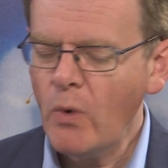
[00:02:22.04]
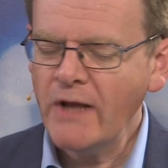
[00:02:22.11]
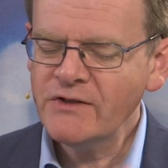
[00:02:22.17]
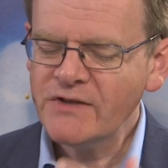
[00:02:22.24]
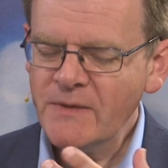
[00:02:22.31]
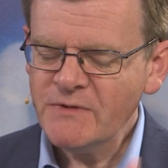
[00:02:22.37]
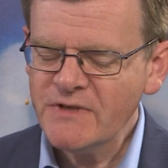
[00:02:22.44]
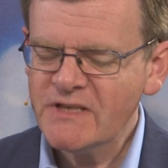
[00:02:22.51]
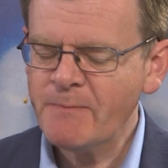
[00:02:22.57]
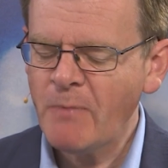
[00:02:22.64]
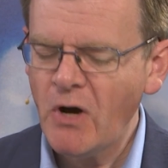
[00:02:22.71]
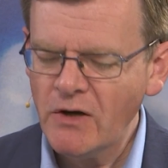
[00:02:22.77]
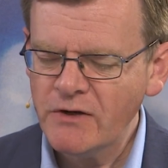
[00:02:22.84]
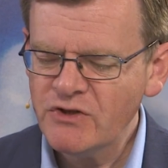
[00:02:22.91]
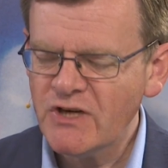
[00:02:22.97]
in terms of this
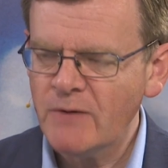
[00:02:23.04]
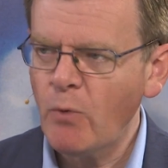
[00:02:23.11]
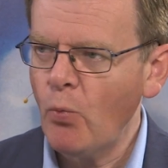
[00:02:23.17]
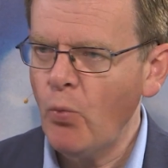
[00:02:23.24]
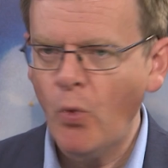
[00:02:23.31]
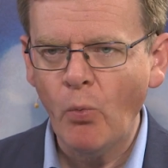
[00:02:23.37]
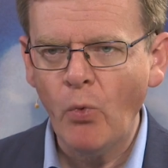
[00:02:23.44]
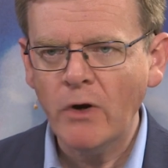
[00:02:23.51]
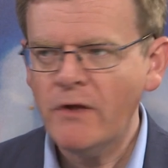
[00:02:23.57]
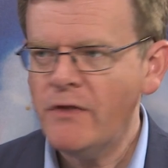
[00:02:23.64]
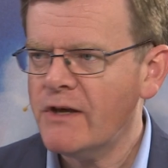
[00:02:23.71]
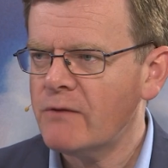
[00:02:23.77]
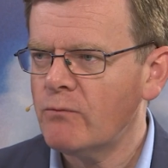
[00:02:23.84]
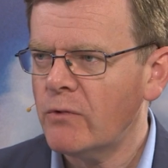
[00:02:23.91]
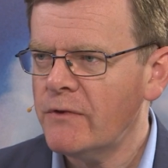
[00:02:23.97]
partnership, what are
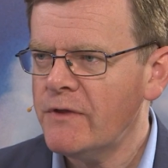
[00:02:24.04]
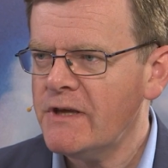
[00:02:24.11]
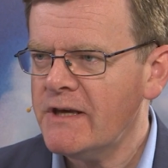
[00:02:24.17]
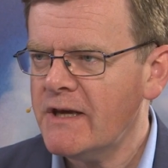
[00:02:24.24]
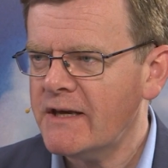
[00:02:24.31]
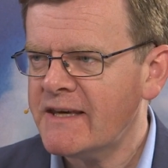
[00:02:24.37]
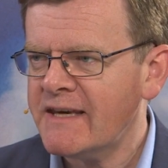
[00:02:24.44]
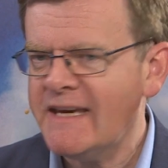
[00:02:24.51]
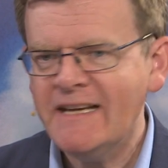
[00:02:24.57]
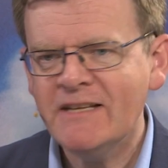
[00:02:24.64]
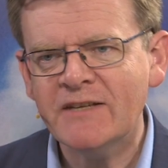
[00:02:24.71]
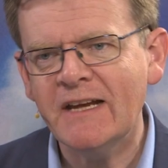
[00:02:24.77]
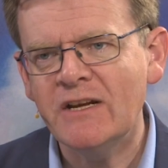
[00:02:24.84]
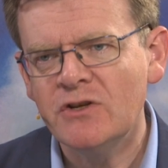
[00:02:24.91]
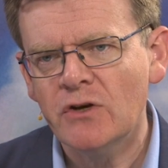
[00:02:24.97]
the key
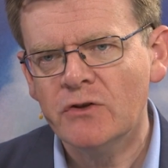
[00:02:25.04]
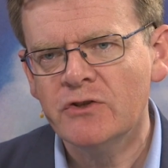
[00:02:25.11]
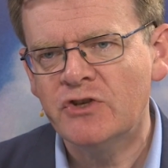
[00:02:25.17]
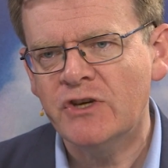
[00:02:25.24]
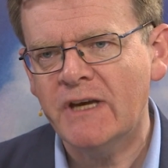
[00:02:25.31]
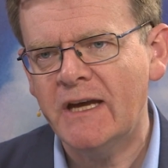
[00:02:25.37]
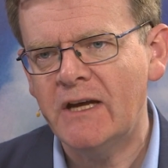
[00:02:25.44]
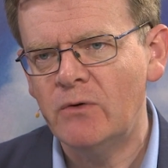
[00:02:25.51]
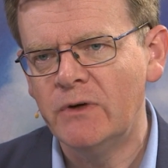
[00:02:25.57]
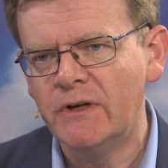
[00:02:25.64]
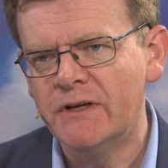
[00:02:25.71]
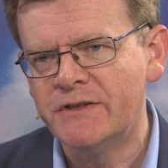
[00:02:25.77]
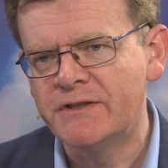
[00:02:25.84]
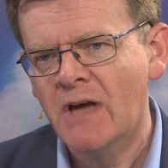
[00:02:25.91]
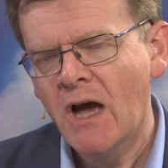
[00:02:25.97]
technology
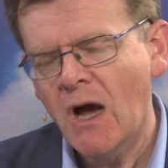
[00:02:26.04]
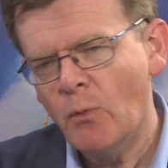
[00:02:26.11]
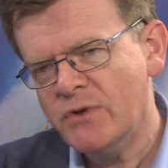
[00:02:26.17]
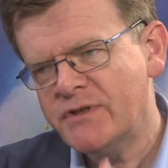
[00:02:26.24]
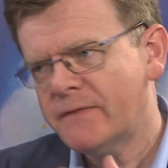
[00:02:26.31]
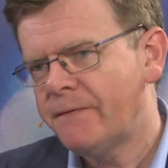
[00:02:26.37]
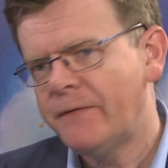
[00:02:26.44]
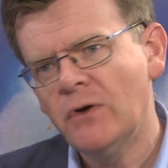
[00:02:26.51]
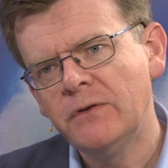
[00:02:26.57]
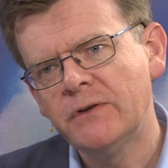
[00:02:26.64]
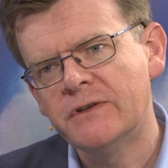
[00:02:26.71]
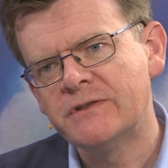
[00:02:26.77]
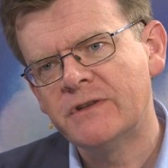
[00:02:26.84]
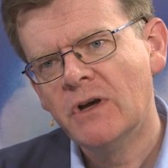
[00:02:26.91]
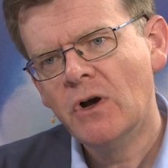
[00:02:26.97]
areas, and what's the focus